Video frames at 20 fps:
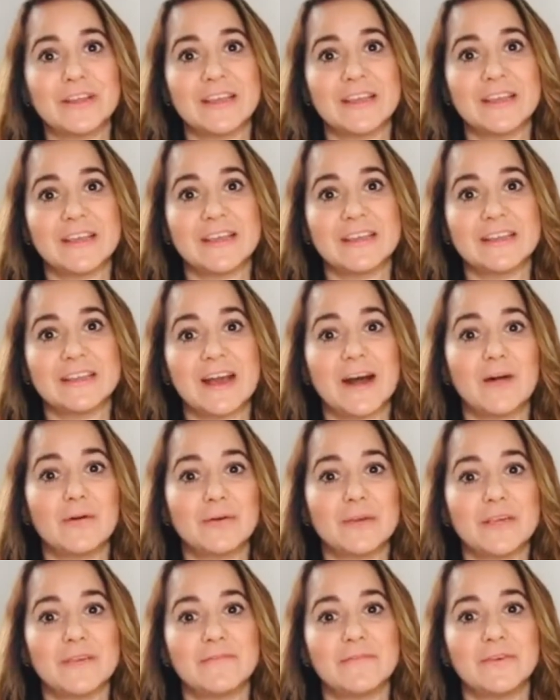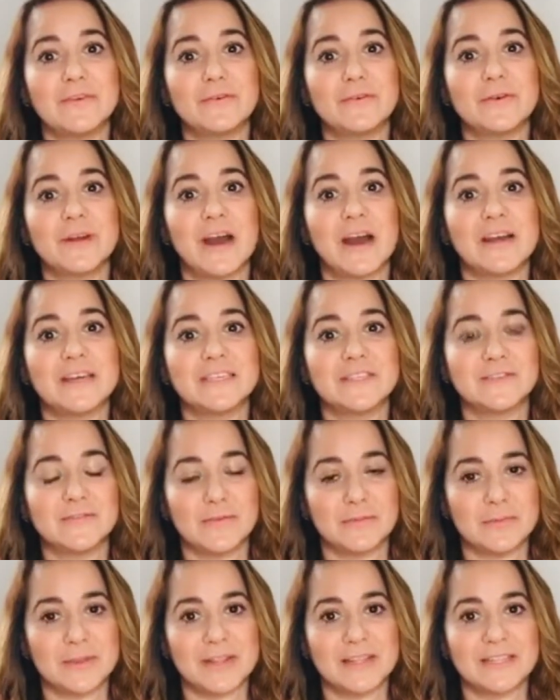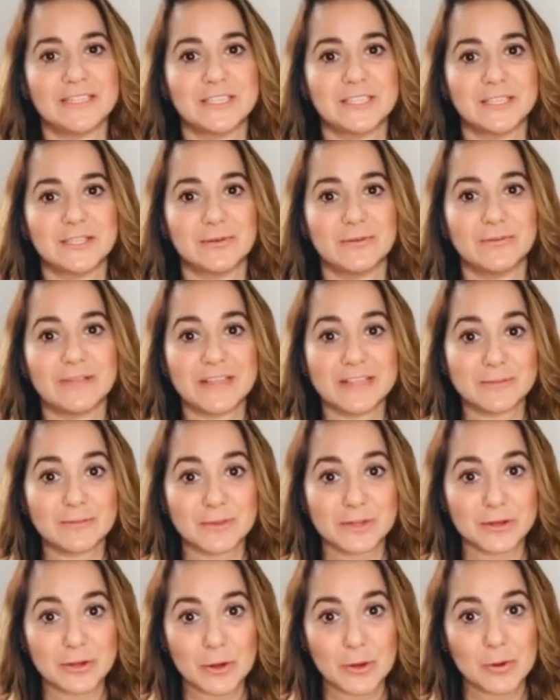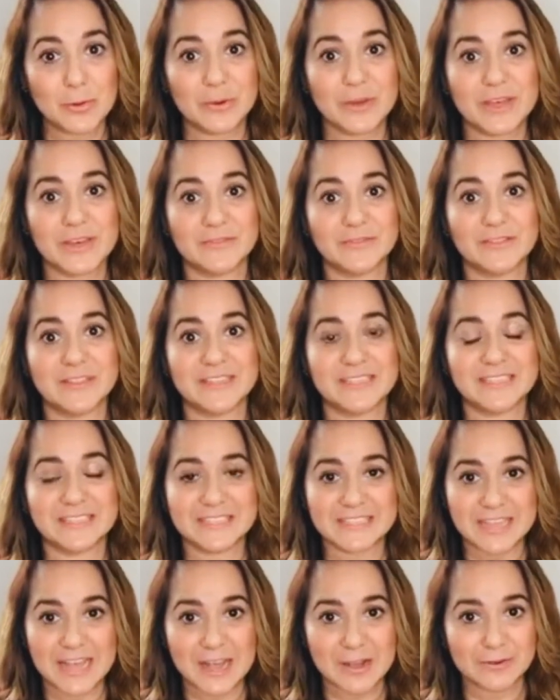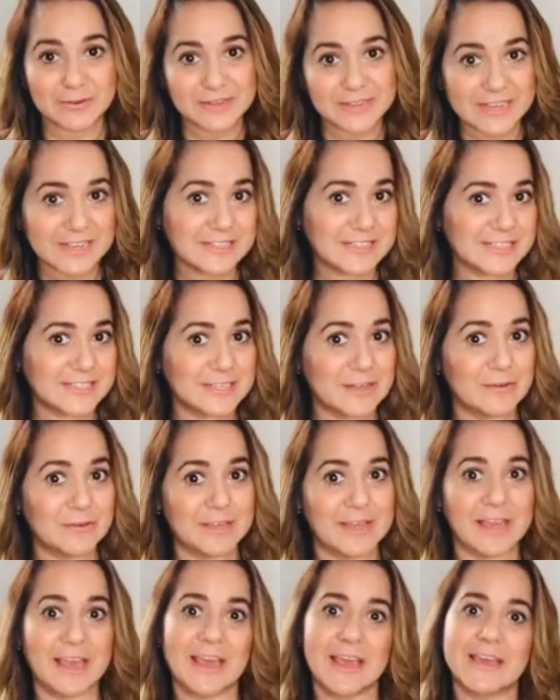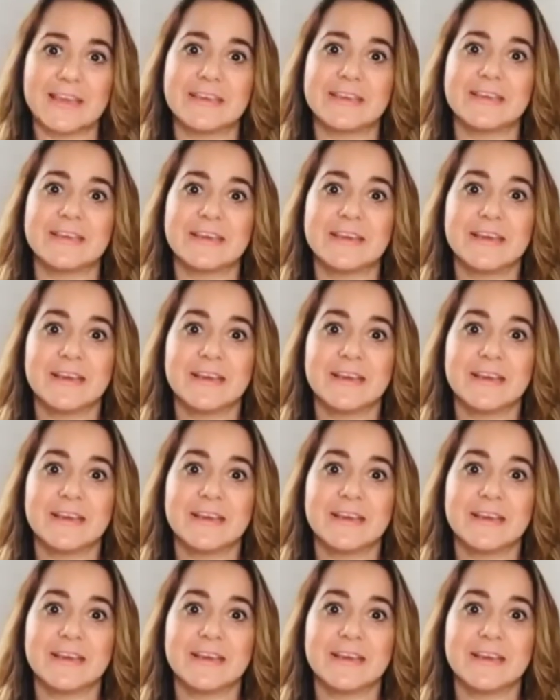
and I'll give you guys a few minutes to let me know if the sound it's okay.